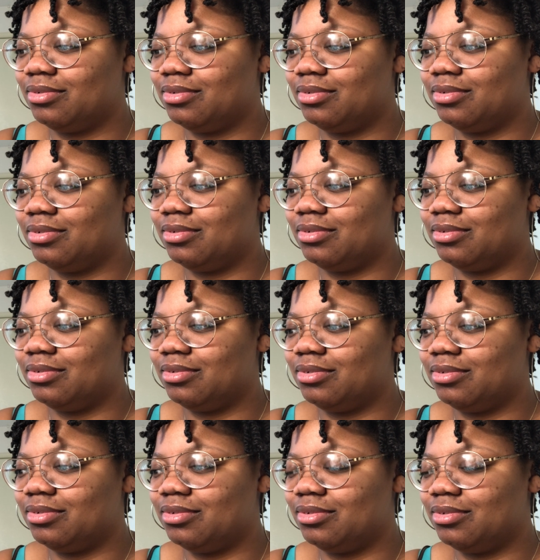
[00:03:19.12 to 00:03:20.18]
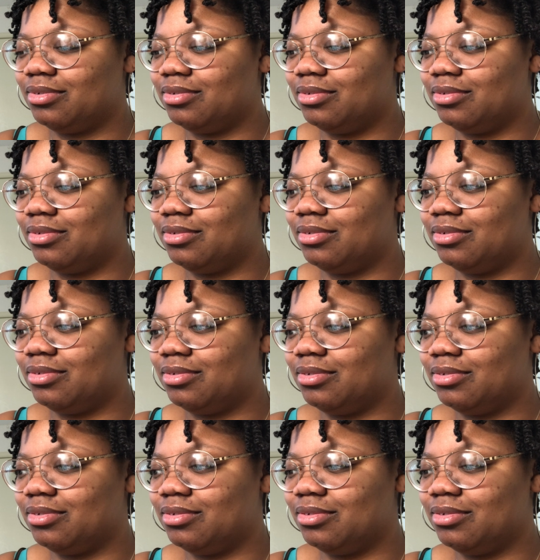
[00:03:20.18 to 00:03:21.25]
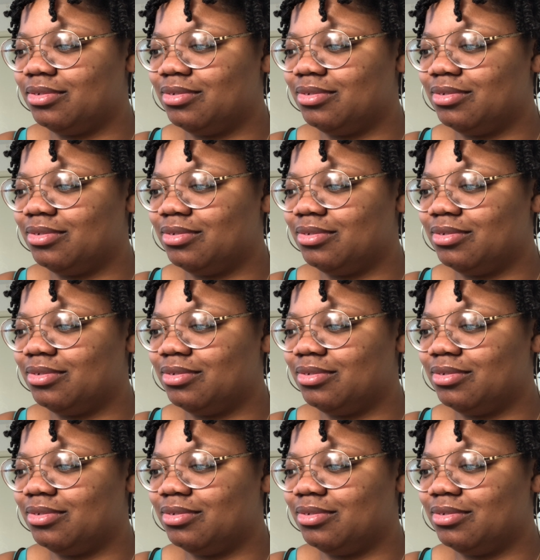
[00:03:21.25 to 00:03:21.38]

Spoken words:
No words are spoken by the person on screen.